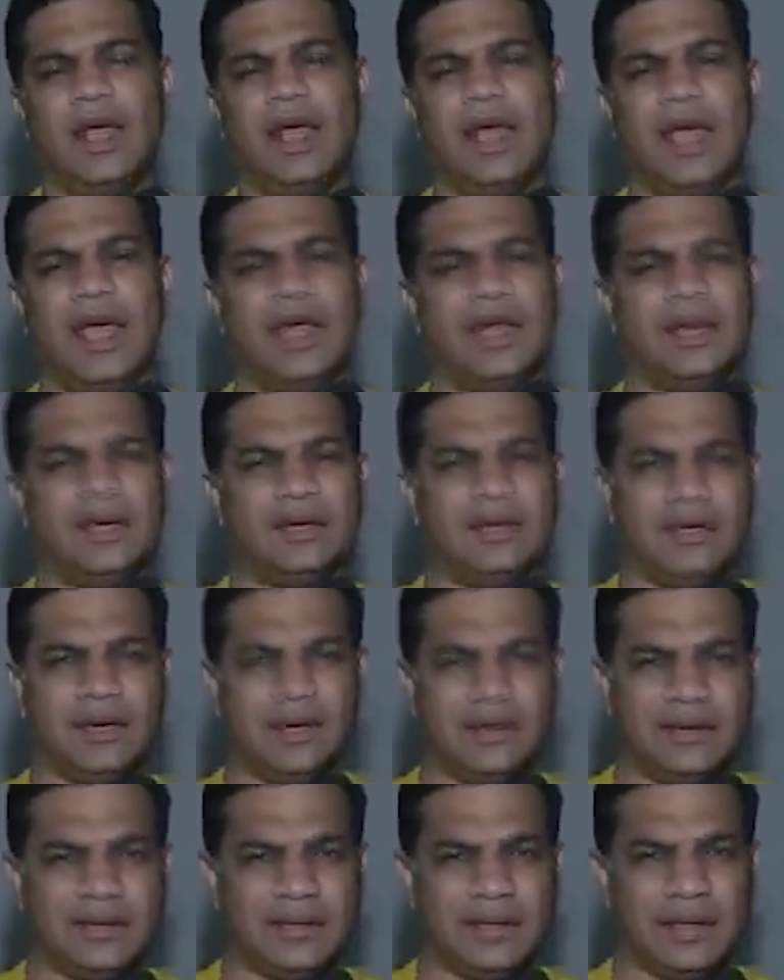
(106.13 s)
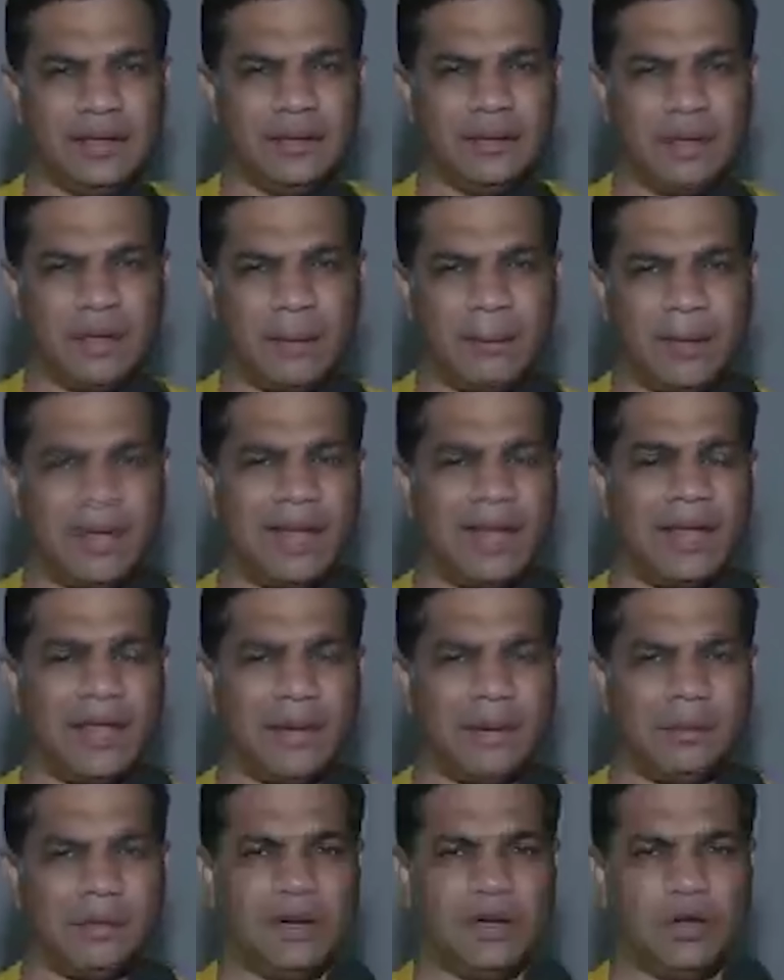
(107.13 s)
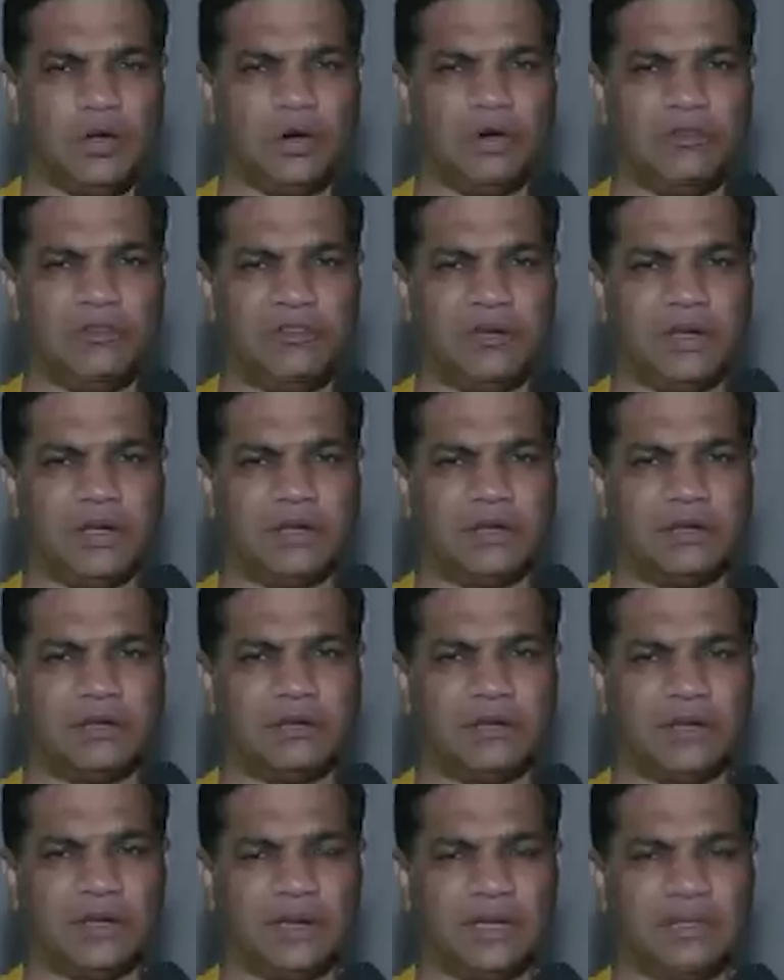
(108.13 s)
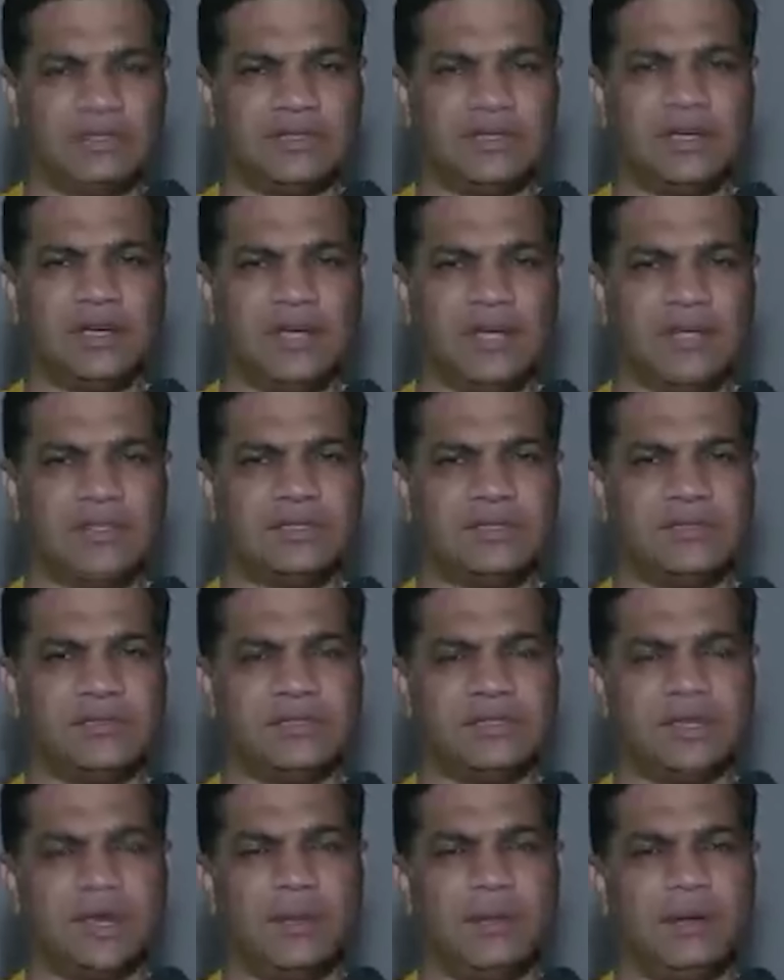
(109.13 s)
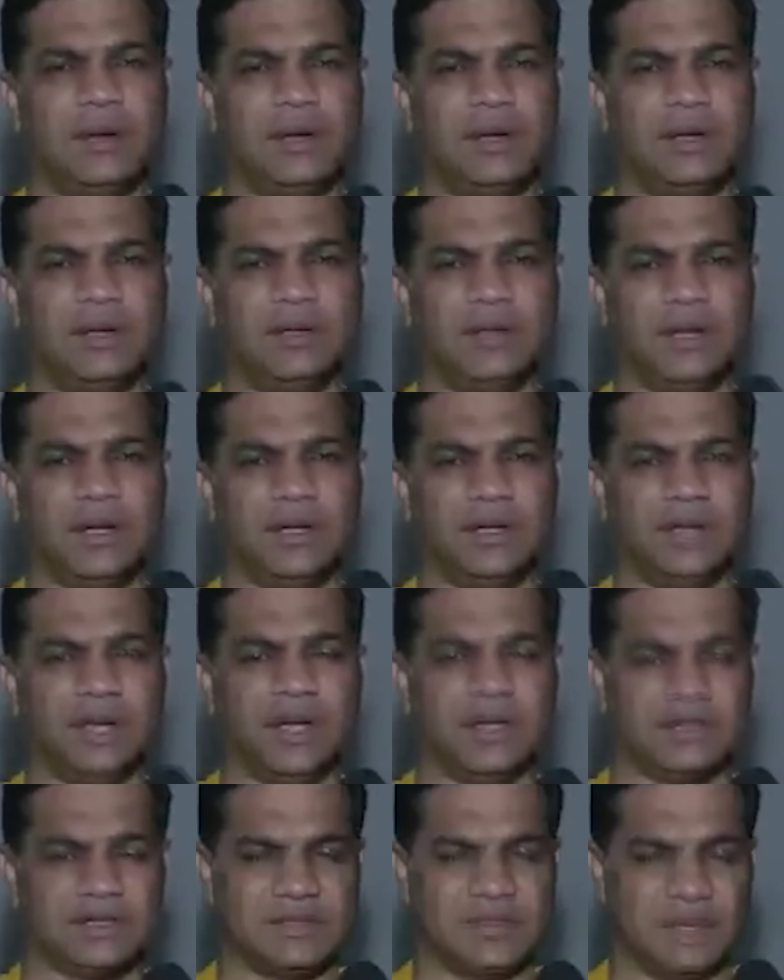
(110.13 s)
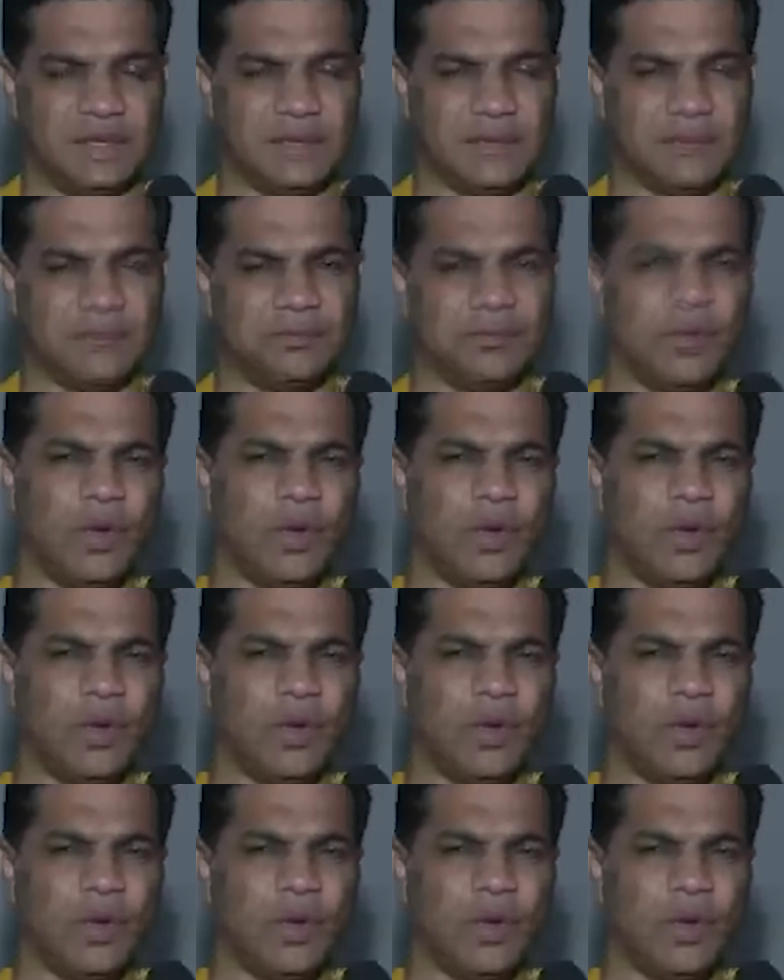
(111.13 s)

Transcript: and till the man-animal conflict, the recent deaths which happened in the entire state,